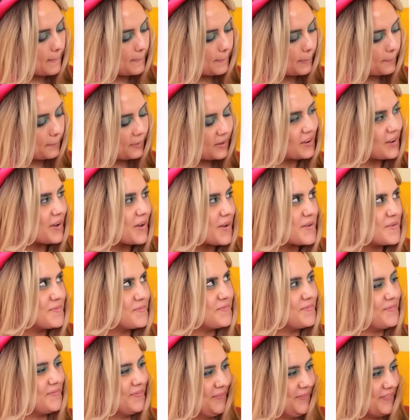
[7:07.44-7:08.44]
Well,
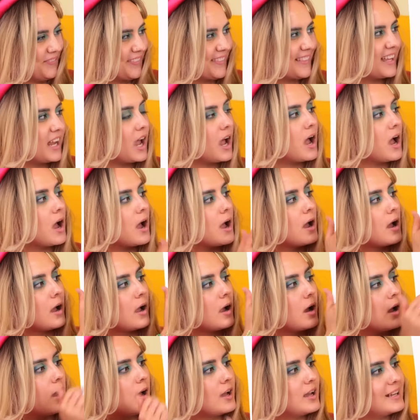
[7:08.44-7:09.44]
almost. We
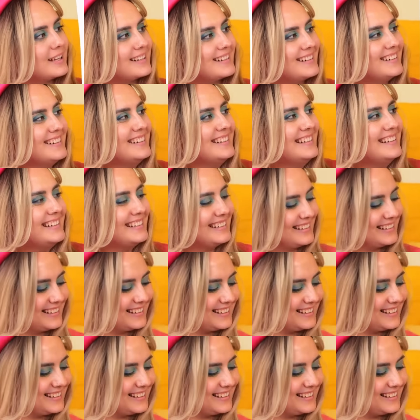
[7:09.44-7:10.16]
still need a head.